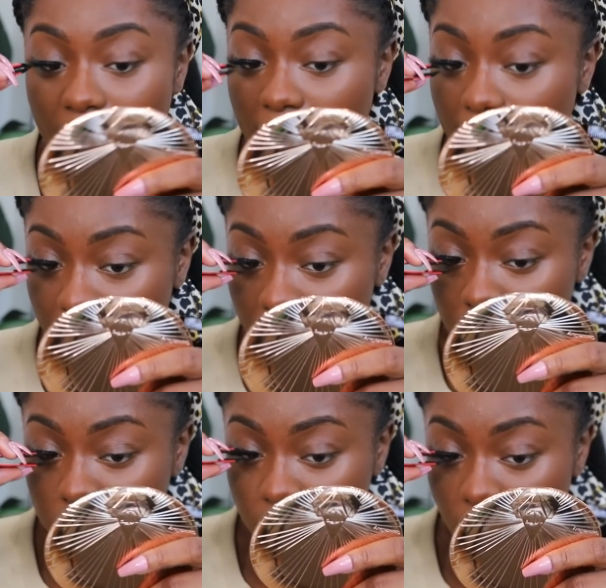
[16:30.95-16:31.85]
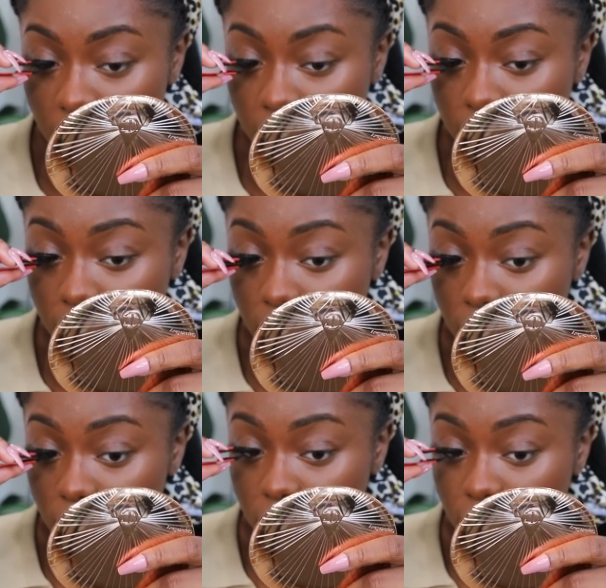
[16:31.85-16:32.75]
I am not
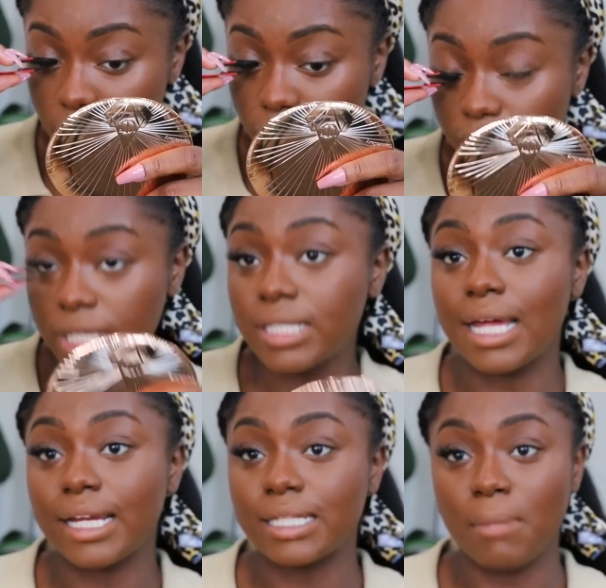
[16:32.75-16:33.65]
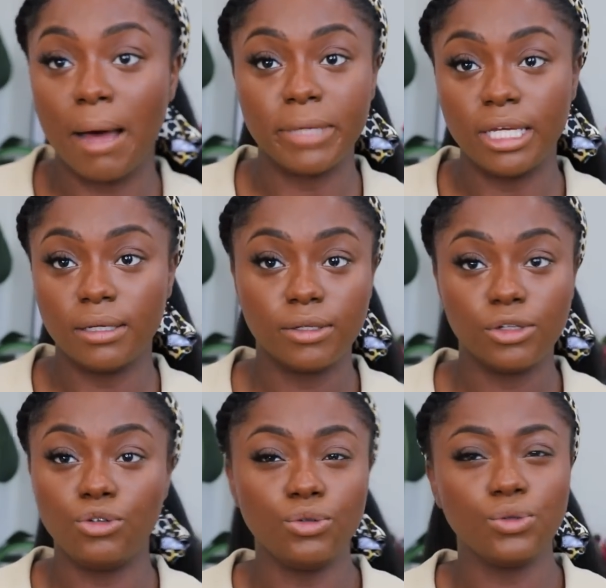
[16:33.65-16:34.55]
your aesthetics mommy.
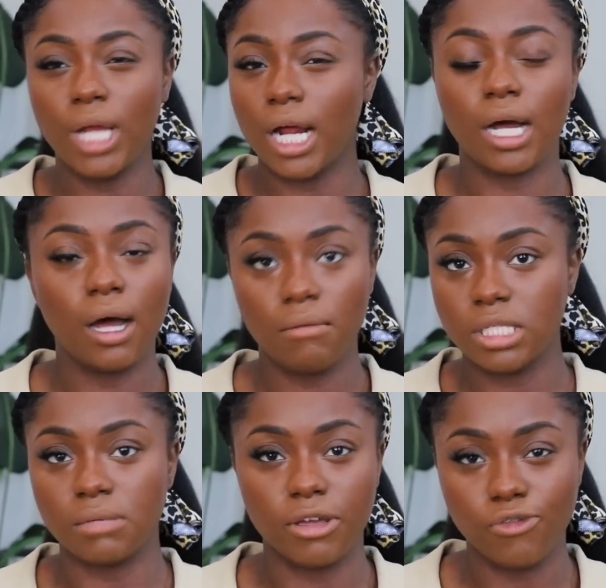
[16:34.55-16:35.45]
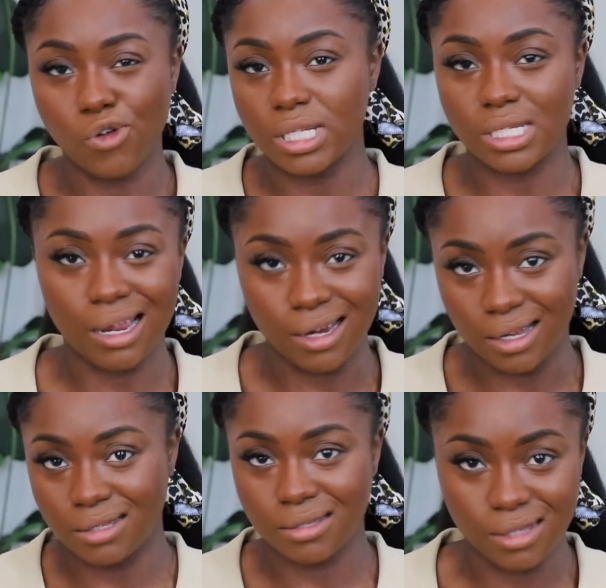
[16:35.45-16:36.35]
You do not come to me for
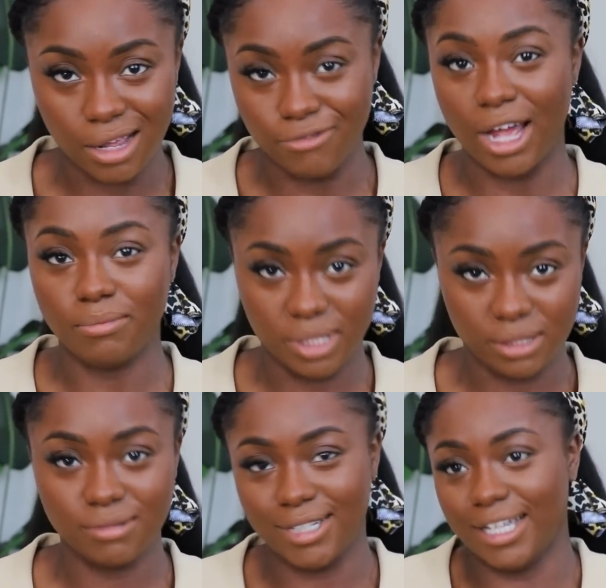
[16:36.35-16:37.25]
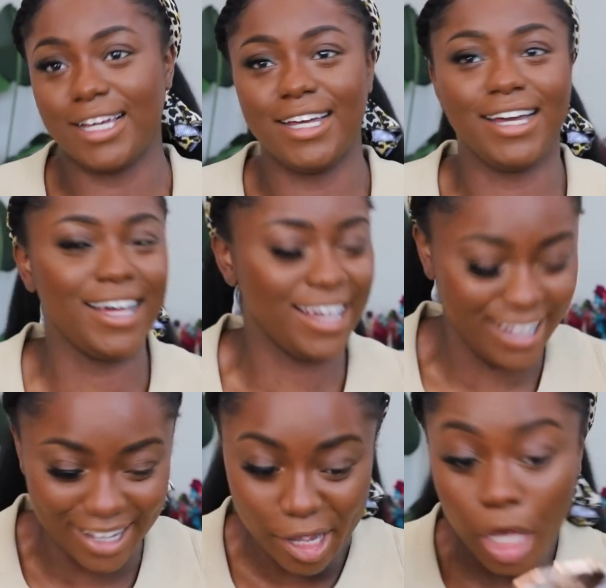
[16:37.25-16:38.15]
aesthetics and vibes.
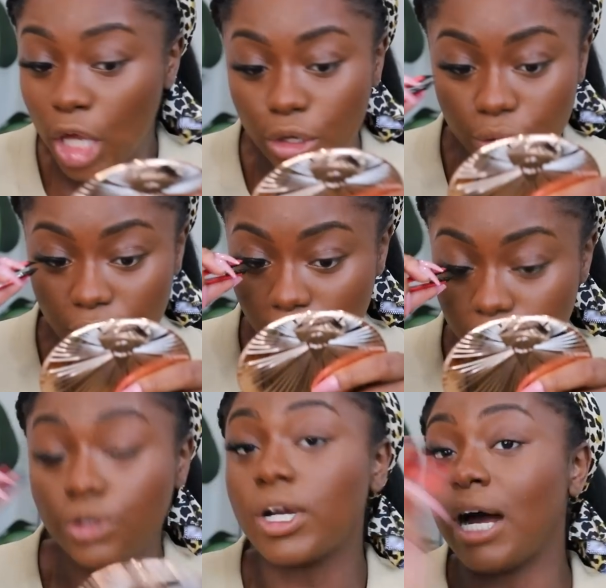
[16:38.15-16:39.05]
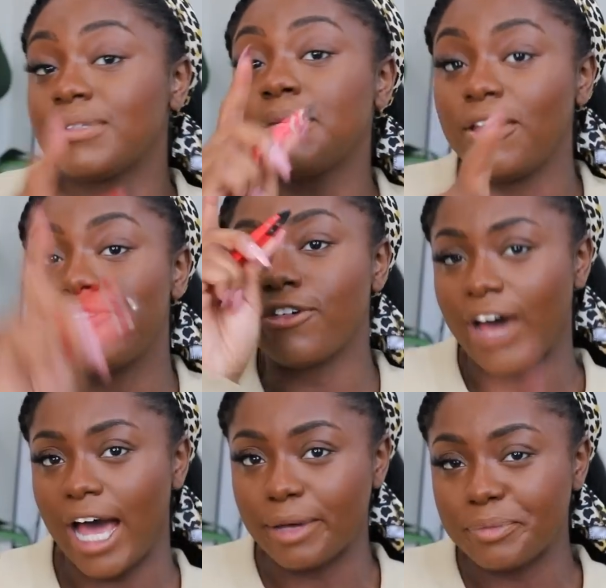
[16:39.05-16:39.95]
You don't. You come to me for
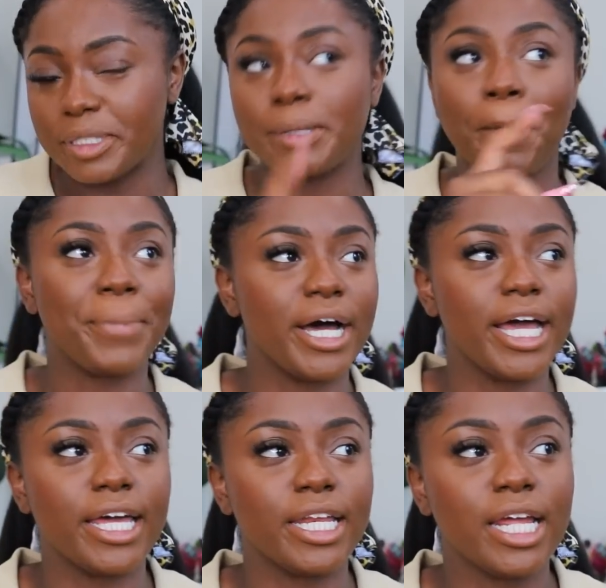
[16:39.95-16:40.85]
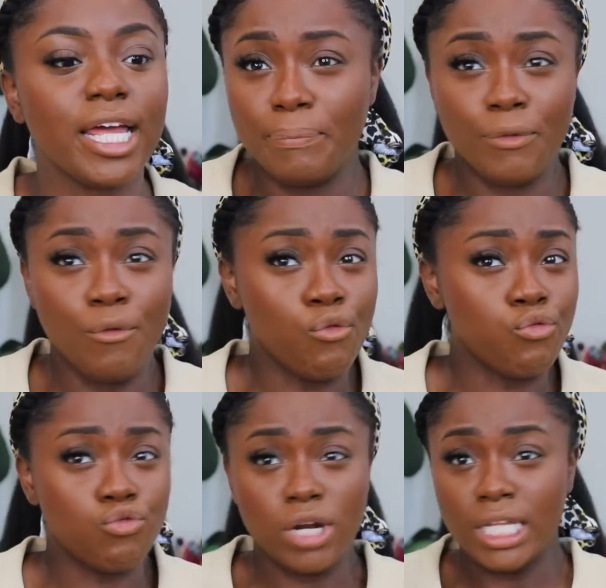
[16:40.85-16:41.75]
vibes, but
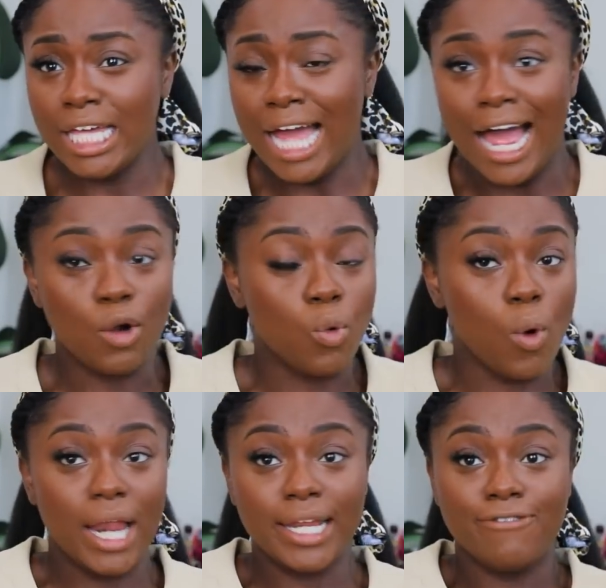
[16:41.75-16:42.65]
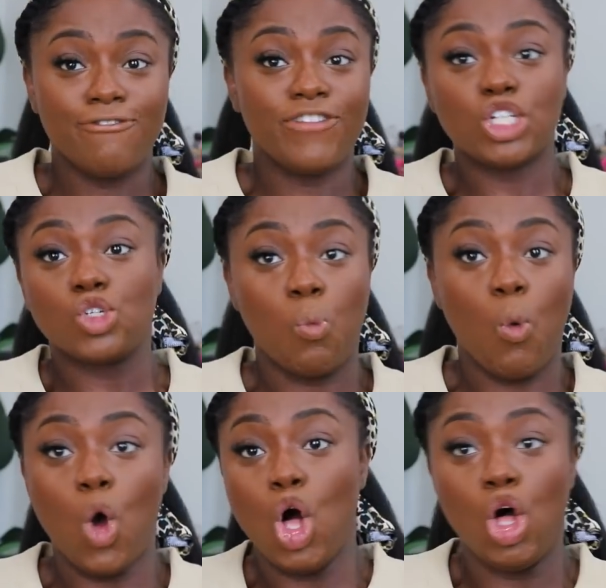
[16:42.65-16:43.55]
really high quality
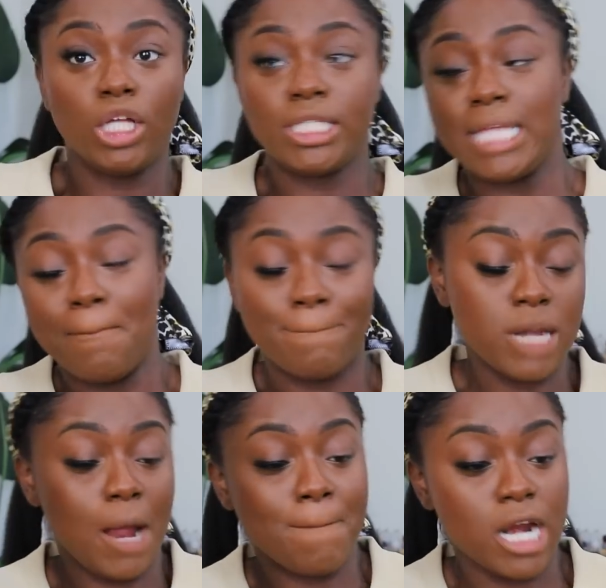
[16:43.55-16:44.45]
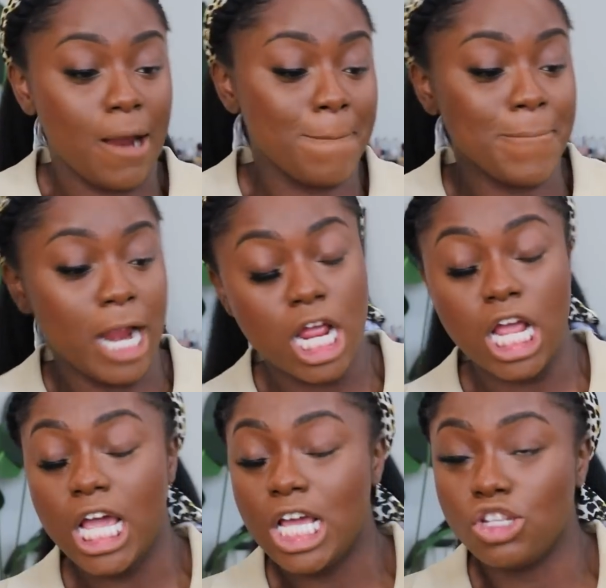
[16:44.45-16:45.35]
visuals and blah, blah, blah,
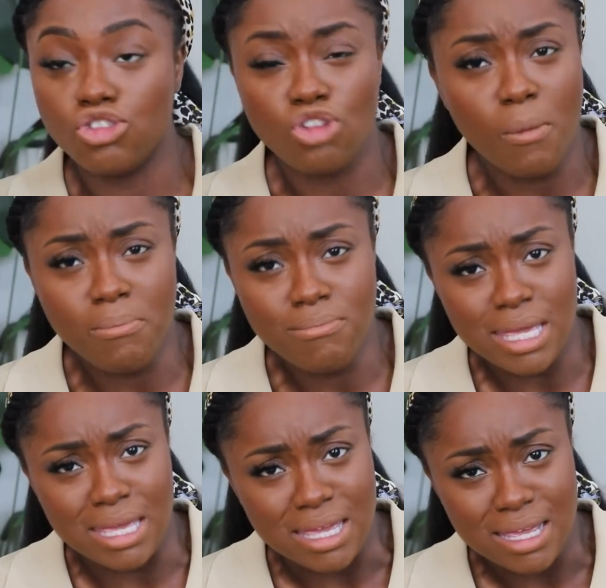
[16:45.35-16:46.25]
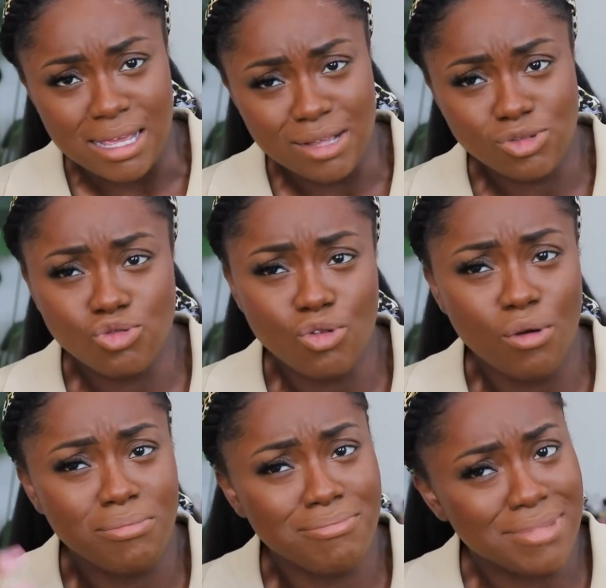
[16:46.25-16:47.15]
it's not me. It's
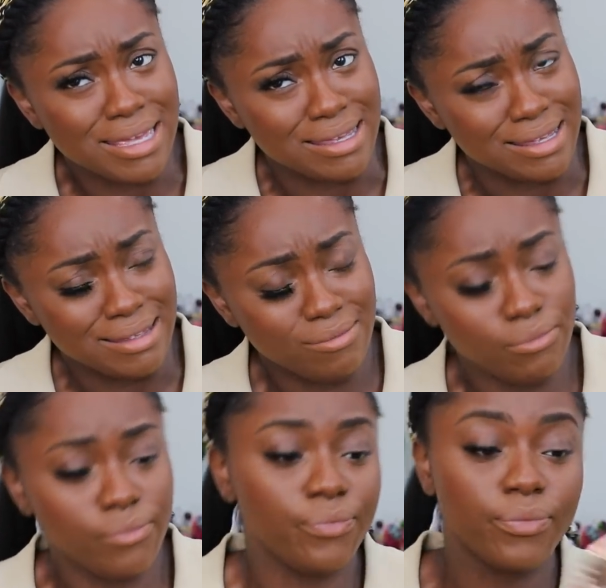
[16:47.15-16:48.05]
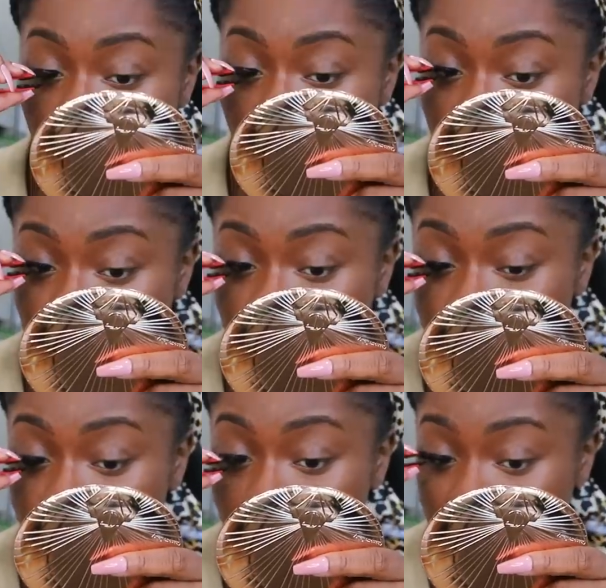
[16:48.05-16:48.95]
not me. I'm
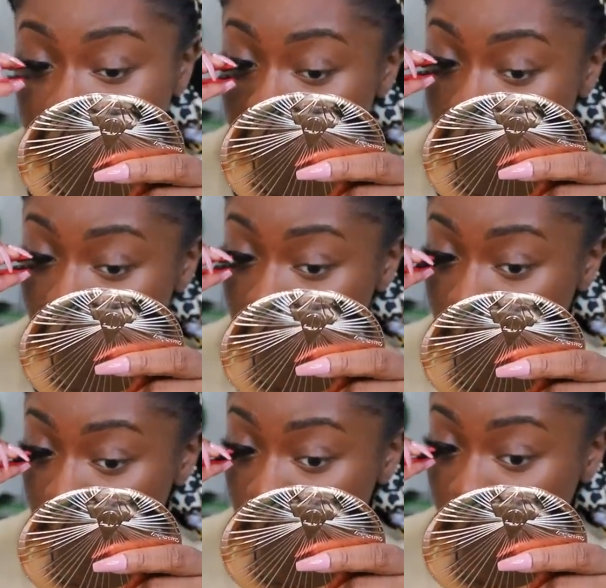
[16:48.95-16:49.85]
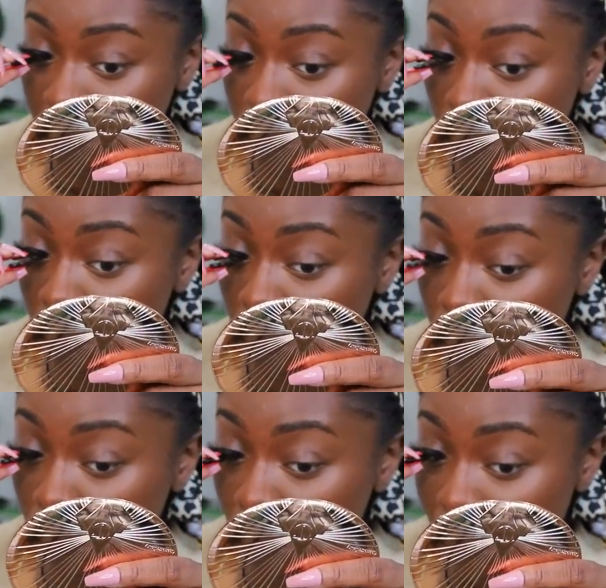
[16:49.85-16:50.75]
here for the message. No matter
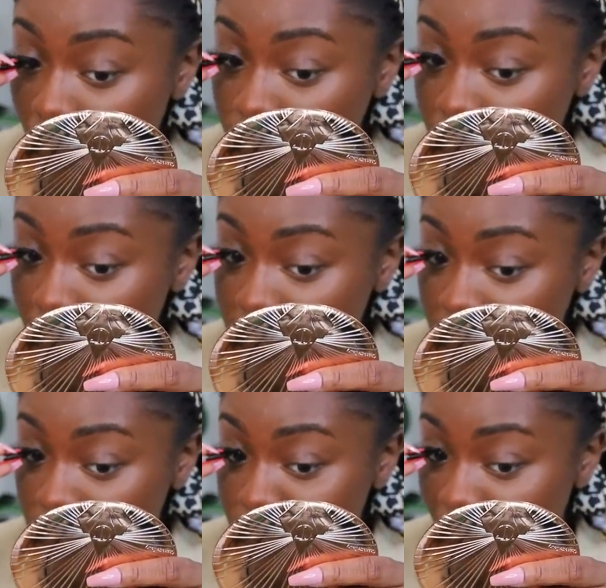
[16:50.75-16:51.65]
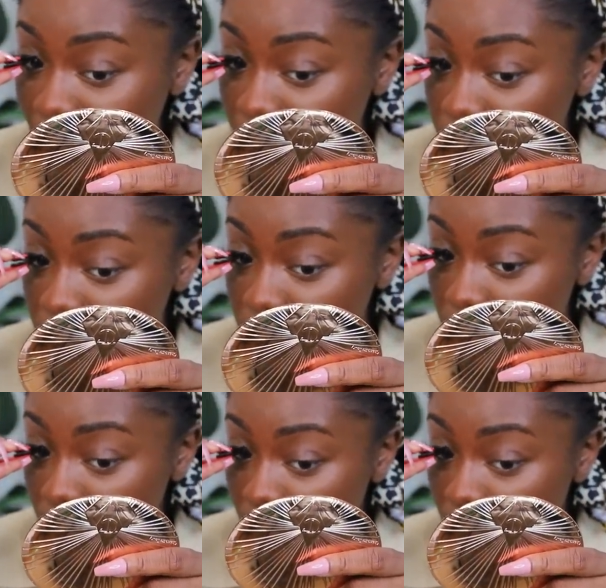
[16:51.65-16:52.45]
how the message is packaged,